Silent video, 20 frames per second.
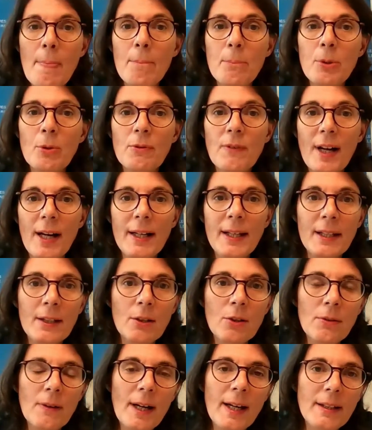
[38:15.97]
providing
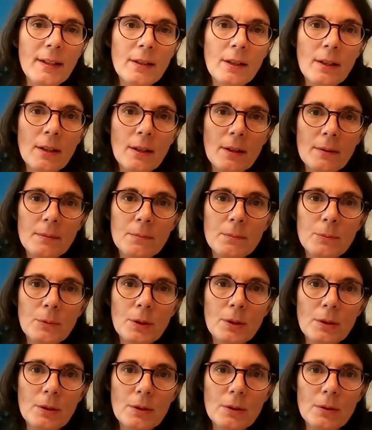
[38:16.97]
quite a
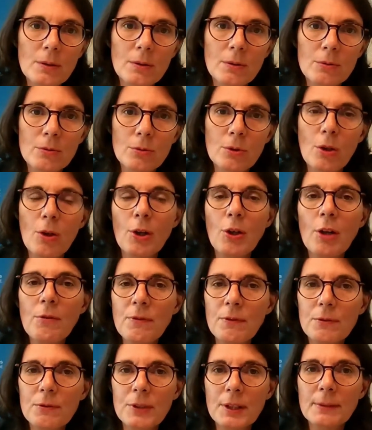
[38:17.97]
lot of